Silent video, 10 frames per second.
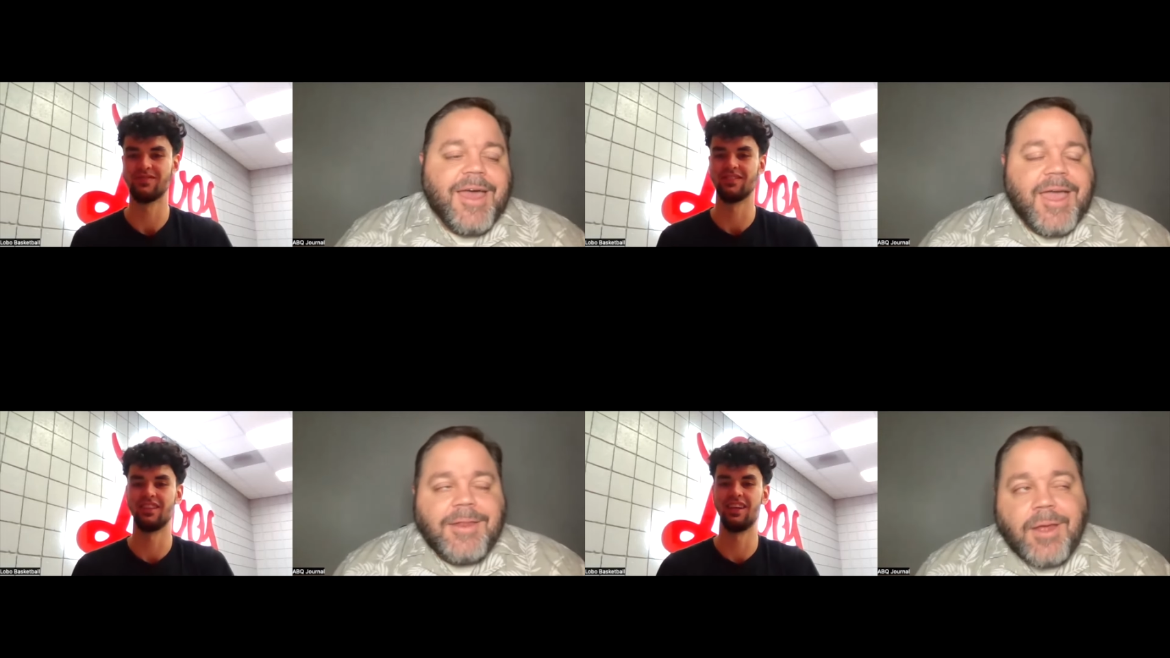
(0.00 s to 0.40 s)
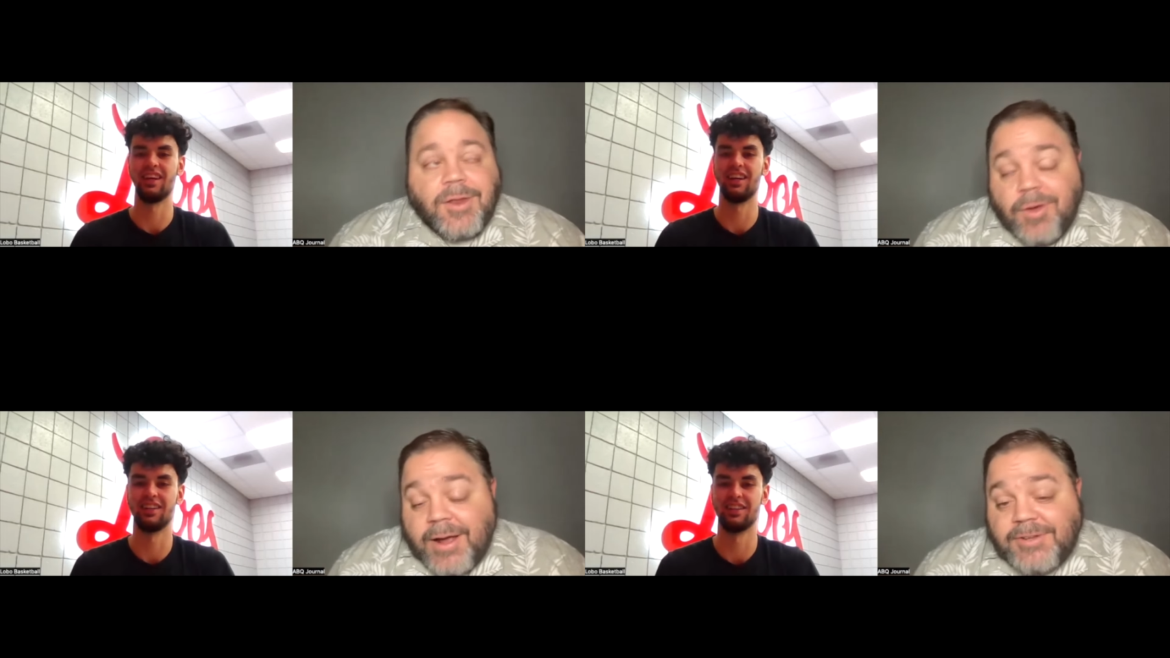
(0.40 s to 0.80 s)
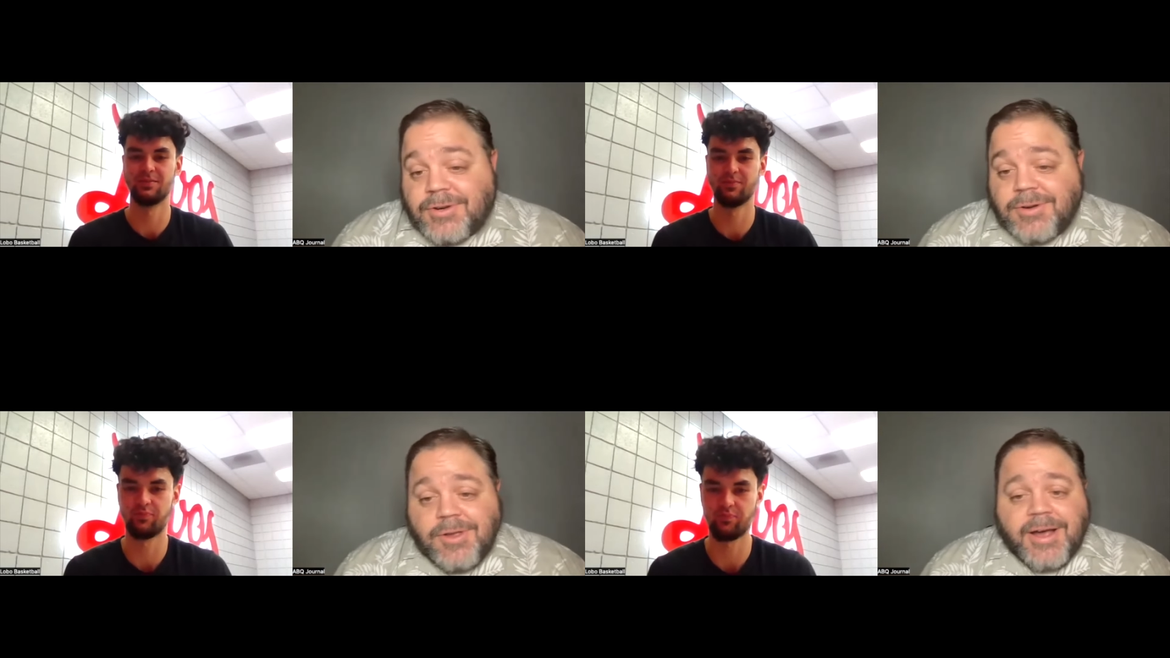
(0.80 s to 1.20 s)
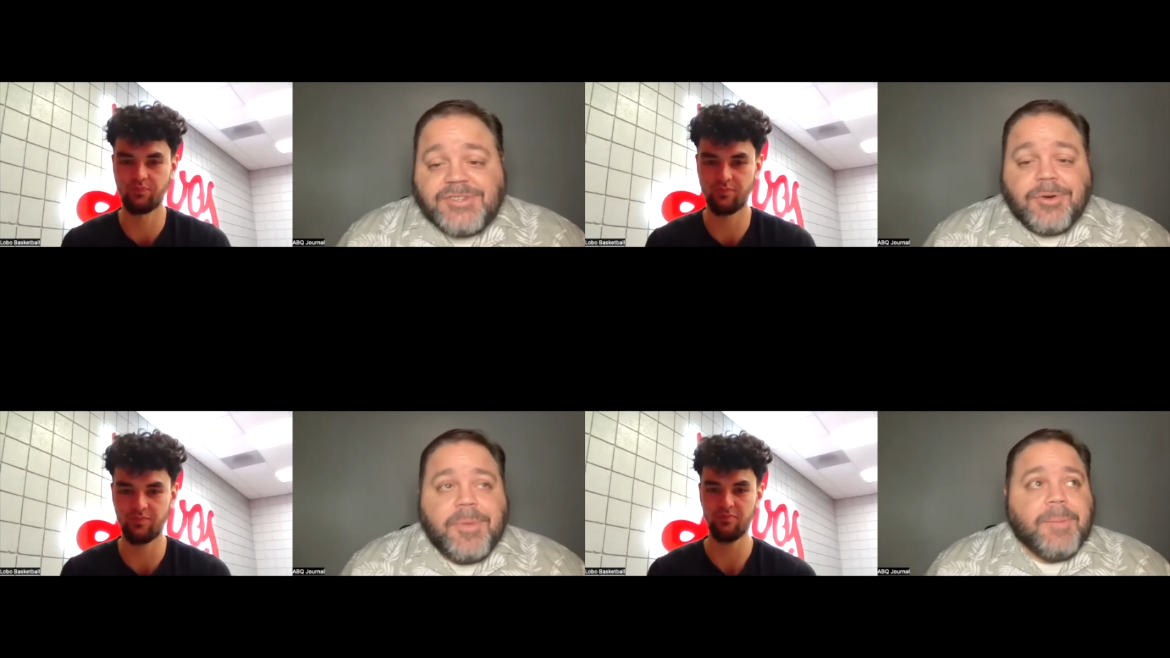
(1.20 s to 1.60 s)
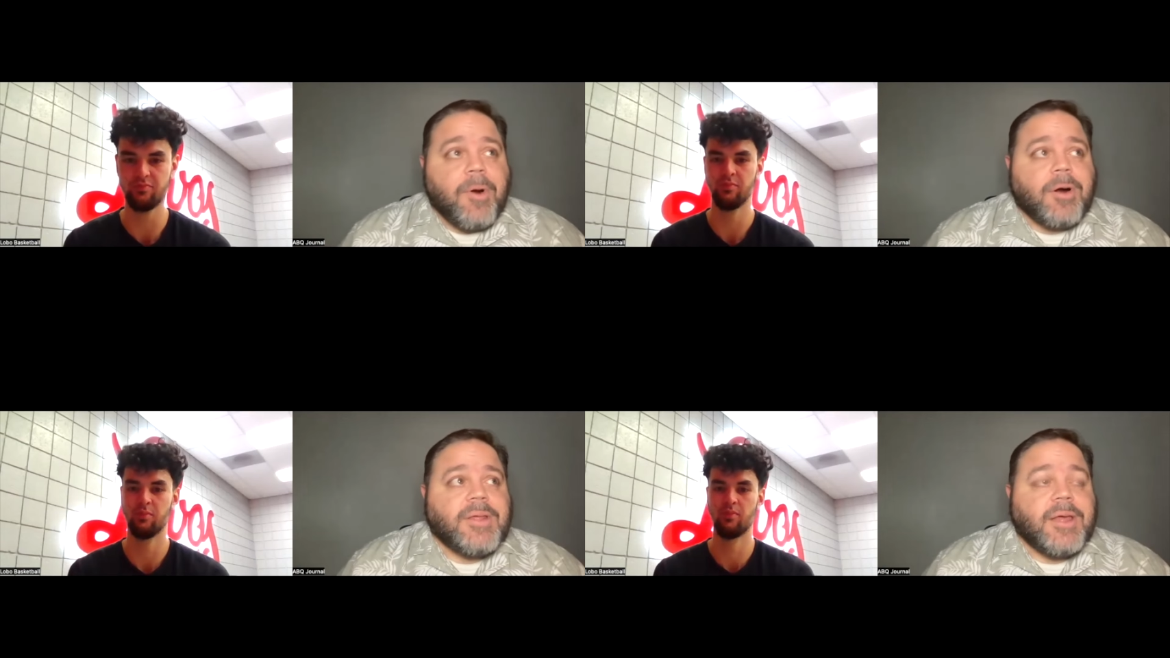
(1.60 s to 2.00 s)
Speaker 1: And, yeah. and you guys are you guys are a big
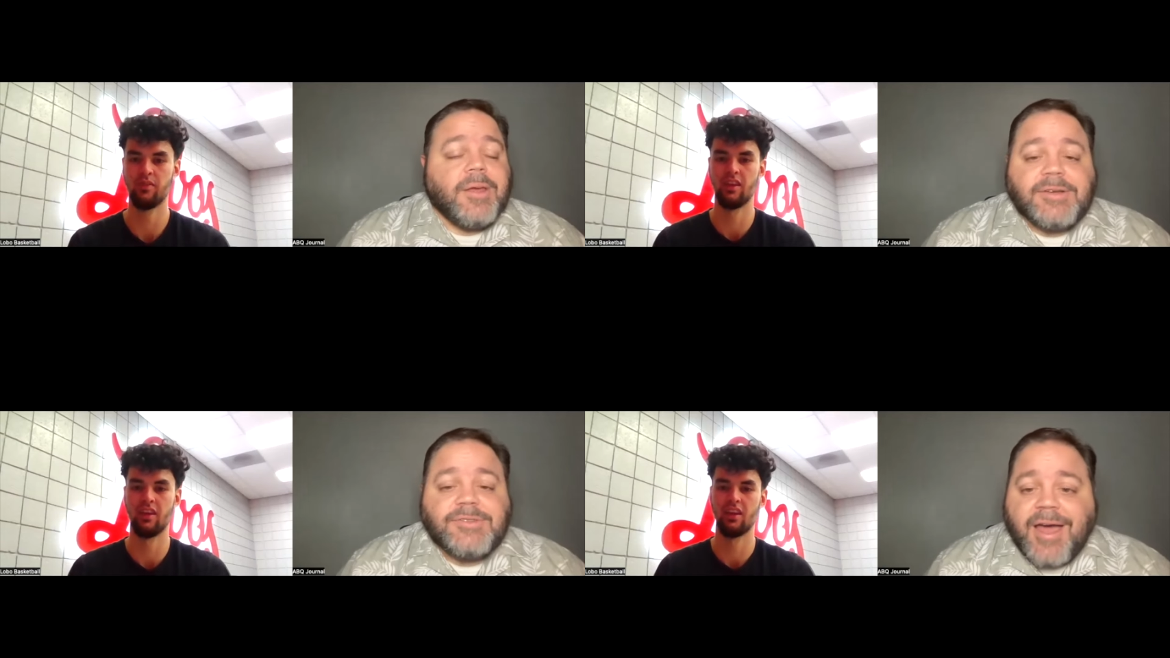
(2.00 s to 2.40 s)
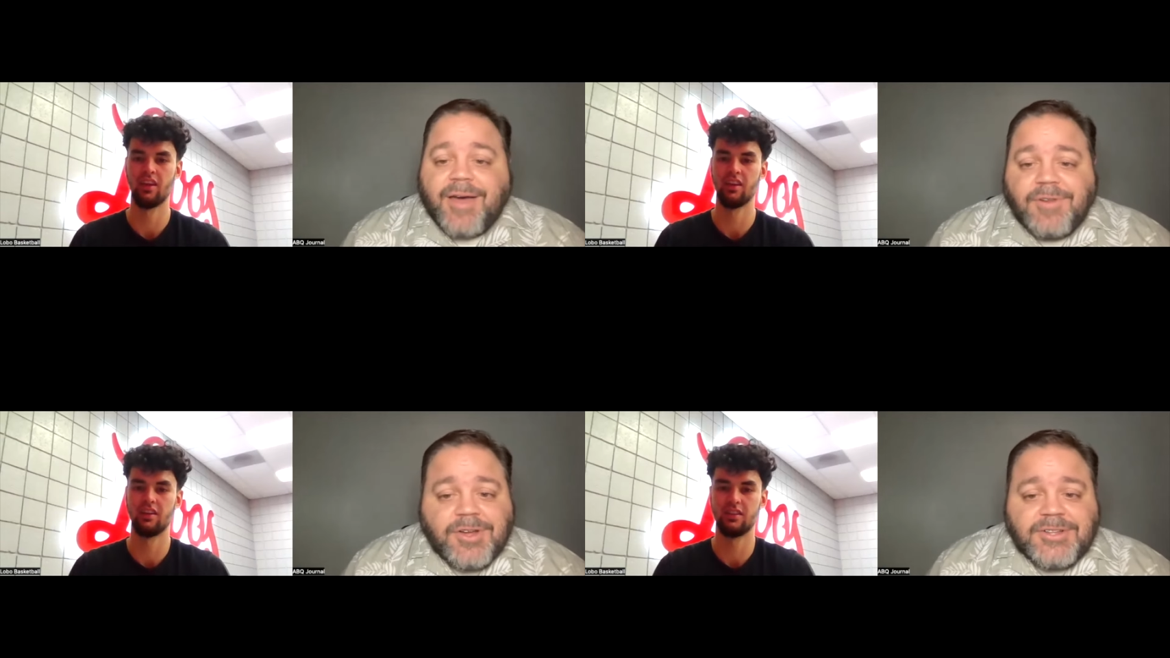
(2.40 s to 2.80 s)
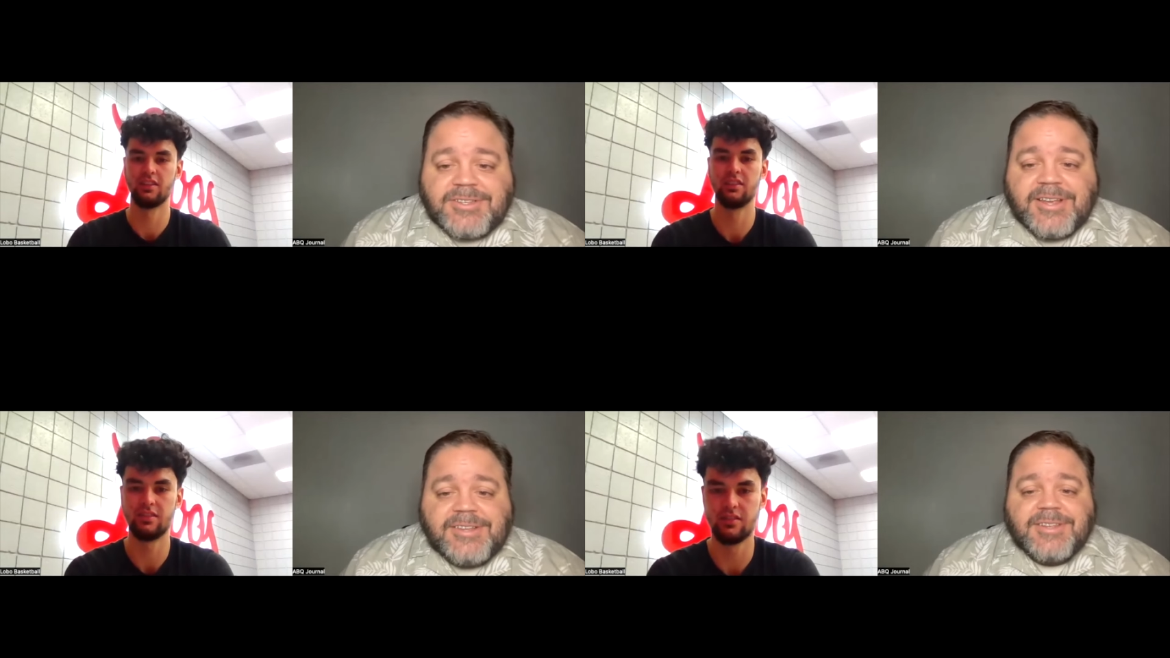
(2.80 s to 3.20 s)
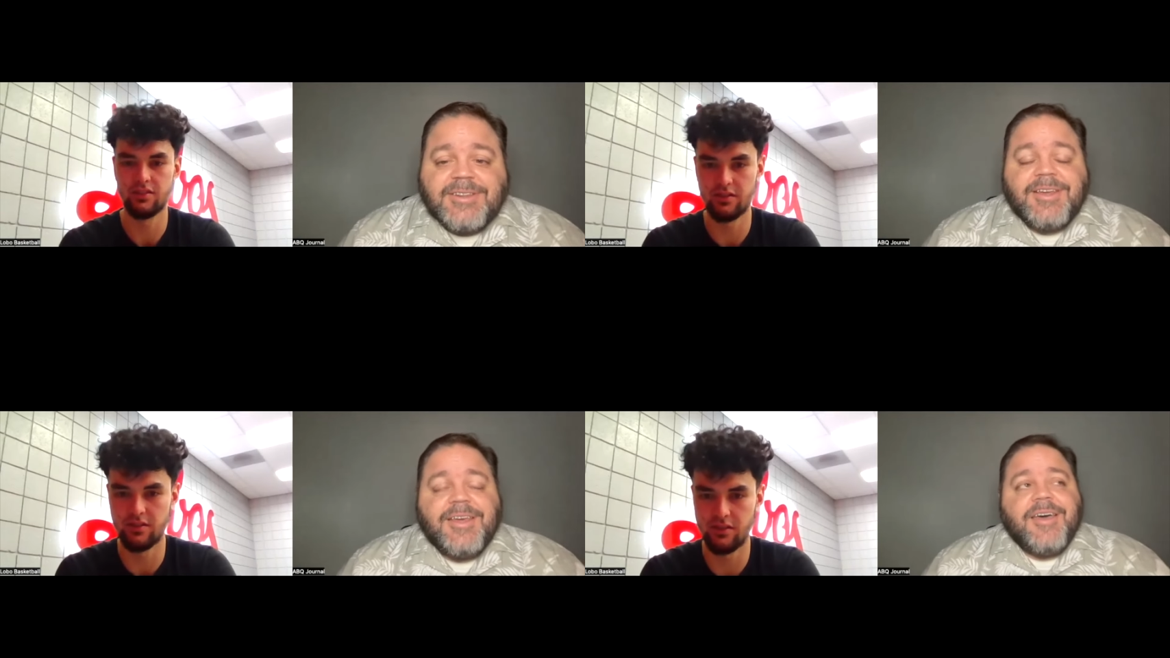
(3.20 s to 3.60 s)
part of that. You guys are having a good season.